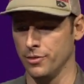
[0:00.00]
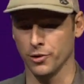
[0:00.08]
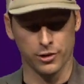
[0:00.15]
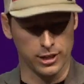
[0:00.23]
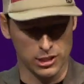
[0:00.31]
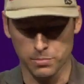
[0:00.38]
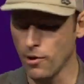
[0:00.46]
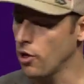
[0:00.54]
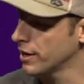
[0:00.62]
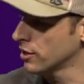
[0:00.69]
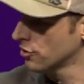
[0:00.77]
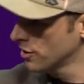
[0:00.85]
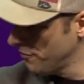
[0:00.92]
they're in a small
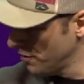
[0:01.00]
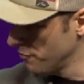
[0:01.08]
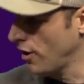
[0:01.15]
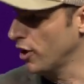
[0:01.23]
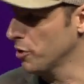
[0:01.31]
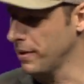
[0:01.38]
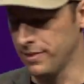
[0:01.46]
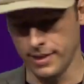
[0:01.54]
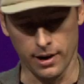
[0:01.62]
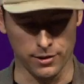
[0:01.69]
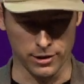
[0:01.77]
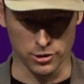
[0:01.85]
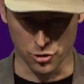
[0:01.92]
iterative environment
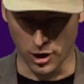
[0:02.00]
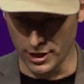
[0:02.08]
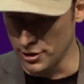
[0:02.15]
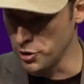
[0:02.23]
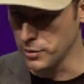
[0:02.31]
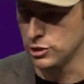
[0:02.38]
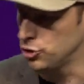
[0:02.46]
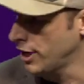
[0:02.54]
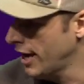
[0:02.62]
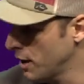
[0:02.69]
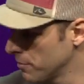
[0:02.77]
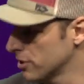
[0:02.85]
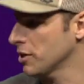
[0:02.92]
there, and they're trying to do a
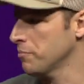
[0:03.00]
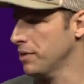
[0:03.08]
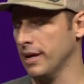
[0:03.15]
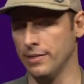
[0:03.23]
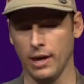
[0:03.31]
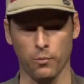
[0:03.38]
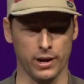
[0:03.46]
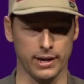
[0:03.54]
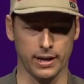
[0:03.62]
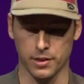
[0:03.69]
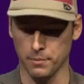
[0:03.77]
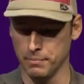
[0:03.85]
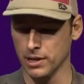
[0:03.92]
jam or something, and they want to
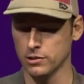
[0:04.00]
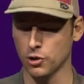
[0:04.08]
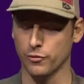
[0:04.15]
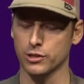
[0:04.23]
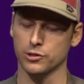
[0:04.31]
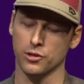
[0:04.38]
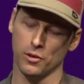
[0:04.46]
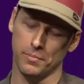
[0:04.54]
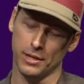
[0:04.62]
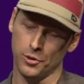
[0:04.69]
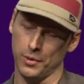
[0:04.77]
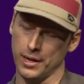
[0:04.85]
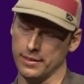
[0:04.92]
get the builds over, so they'll be
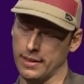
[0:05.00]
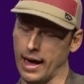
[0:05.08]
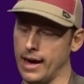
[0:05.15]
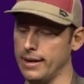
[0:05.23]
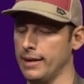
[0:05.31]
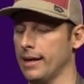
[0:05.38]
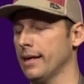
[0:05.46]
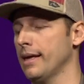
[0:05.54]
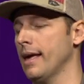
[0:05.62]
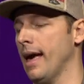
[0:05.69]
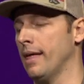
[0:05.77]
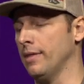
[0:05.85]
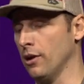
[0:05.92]
doing that.
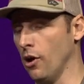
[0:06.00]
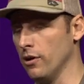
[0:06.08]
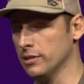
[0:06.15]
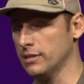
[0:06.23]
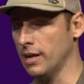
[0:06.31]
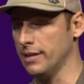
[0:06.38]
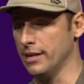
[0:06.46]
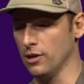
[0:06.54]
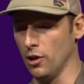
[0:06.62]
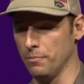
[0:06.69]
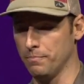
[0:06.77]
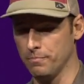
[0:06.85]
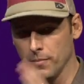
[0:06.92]
And then all of a sudden,
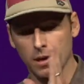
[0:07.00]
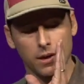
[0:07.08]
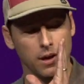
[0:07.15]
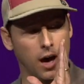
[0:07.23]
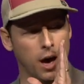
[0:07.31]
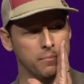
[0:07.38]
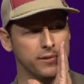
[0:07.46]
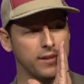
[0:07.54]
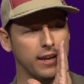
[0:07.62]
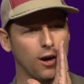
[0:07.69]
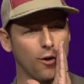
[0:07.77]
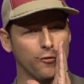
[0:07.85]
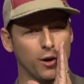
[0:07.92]
I'm
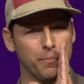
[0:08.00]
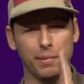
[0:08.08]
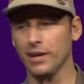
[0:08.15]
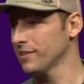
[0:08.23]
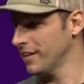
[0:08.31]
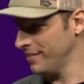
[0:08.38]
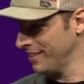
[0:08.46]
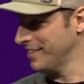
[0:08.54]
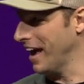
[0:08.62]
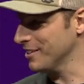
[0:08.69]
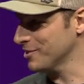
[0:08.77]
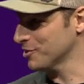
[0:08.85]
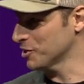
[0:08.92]
sending over a build, and the
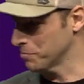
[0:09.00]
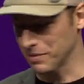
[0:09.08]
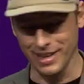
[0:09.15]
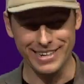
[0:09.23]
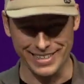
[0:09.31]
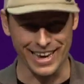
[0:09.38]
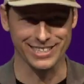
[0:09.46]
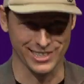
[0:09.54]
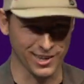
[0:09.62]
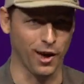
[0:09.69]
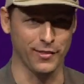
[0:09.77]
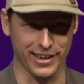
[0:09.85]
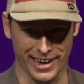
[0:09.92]
tester's play
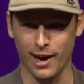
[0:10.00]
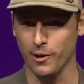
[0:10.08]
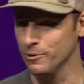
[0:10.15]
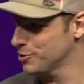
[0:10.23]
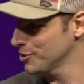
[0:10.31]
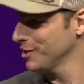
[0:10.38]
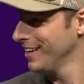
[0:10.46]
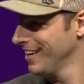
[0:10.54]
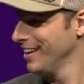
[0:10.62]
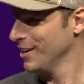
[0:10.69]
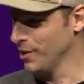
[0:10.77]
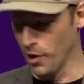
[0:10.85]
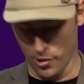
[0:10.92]
testing on the couch,
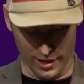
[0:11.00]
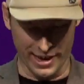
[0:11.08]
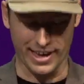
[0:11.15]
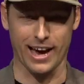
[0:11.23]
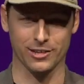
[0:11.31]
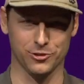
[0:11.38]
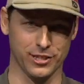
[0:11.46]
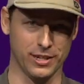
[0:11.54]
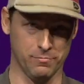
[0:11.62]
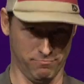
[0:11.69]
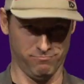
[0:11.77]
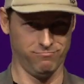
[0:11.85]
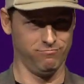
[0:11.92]
like actually
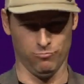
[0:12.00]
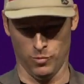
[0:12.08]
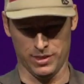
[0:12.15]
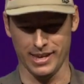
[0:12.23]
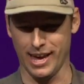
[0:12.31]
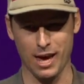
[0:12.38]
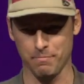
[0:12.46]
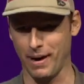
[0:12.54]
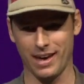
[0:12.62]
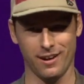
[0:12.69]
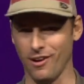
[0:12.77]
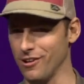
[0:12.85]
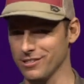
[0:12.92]
with the
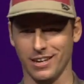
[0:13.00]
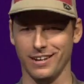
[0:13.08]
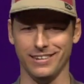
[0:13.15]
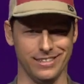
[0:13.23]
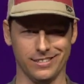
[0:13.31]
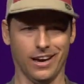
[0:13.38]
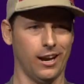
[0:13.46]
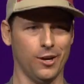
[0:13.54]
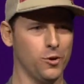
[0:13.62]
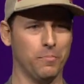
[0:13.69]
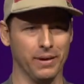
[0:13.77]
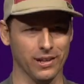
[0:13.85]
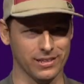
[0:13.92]
gamepad, and all of a sudden he's got a
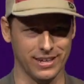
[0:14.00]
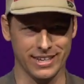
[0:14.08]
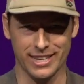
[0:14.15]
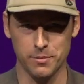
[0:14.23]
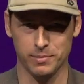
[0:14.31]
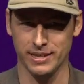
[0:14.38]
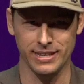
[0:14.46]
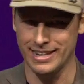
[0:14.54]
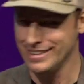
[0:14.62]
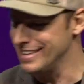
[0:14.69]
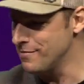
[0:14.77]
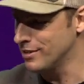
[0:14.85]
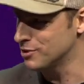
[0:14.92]
new build, and he
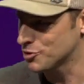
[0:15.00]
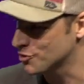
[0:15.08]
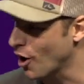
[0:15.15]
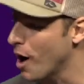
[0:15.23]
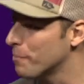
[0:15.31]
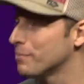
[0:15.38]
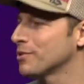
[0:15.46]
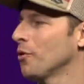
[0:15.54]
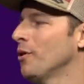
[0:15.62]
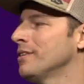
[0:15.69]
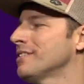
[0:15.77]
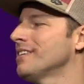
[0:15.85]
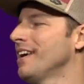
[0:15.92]
didn't even stop. So
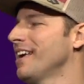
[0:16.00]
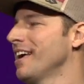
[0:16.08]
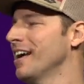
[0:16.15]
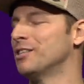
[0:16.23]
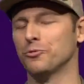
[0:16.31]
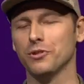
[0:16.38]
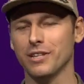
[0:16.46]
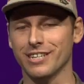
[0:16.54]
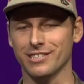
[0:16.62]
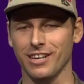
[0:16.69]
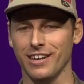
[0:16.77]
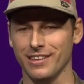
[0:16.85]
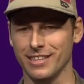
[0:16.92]
it's really
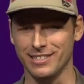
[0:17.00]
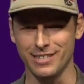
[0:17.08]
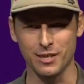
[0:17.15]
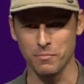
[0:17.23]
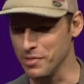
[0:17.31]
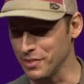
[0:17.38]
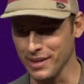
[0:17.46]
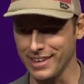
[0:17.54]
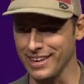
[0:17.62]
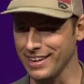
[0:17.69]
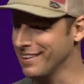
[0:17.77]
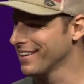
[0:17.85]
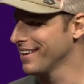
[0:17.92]
exciting to see them
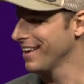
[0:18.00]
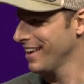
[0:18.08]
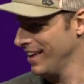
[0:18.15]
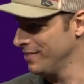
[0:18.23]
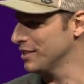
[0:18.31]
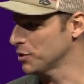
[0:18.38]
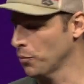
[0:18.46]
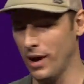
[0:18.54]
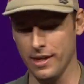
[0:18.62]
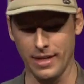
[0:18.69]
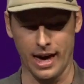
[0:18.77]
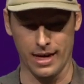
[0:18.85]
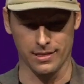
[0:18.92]
thinking in this
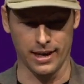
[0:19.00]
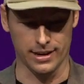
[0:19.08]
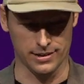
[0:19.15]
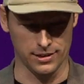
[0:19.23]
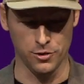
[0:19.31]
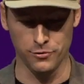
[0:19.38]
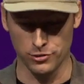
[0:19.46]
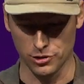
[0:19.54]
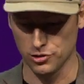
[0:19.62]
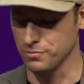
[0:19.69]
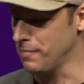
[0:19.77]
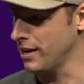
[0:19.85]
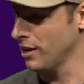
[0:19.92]
way that you've
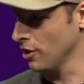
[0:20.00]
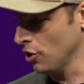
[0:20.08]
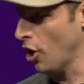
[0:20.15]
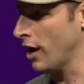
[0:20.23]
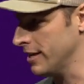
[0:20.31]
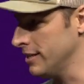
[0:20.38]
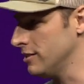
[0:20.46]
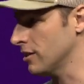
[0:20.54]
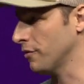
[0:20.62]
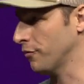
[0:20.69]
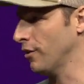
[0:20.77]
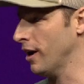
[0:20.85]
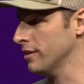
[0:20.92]
just made it a lot easier
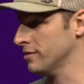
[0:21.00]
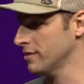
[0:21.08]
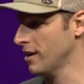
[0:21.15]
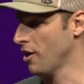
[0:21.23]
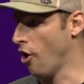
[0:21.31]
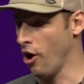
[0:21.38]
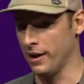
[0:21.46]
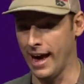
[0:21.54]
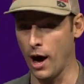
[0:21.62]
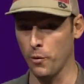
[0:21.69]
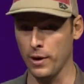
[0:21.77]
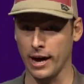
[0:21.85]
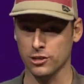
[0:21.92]
for us on
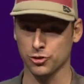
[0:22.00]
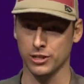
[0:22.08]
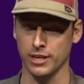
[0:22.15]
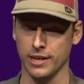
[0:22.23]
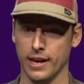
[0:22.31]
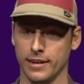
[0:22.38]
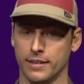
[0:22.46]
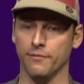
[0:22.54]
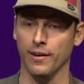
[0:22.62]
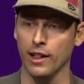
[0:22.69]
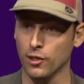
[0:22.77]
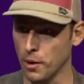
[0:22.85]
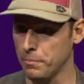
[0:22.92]
how we actually
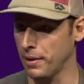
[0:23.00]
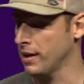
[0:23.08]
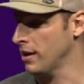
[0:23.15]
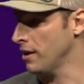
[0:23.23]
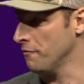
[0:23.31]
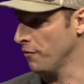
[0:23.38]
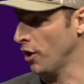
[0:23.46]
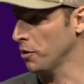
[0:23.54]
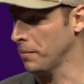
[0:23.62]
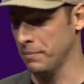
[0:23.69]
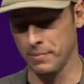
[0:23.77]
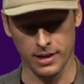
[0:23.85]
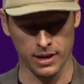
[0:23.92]
develop in an
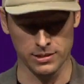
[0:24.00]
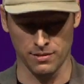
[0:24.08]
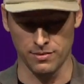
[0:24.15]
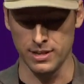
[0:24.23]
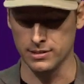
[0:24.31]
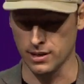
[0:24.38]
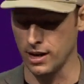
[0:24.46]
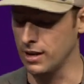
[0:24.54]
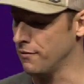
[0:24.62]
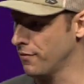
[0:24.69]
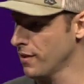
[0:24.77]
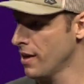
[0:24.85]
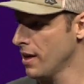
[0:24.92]
environment because of these kind
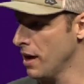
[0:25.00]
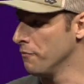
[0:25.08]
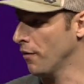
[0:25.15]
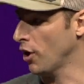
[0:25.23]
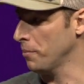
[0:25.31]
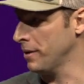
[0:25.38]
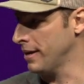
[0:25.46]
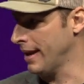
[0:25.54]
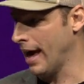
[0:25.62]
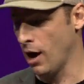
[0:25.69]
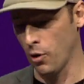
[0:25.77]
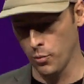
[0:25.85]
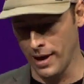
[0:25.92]
of environment and
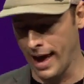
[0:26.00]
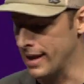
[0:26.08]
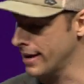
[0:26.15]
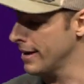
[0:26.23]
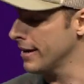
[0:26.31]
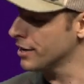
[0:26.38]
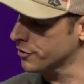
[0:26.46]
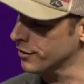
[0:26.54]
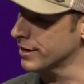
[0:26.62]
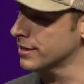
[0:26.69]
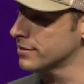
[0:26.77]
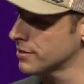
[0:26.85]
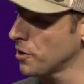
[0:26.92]
how we had it
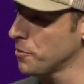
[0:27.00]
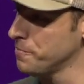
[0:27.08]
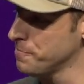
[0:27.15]
integrated. So.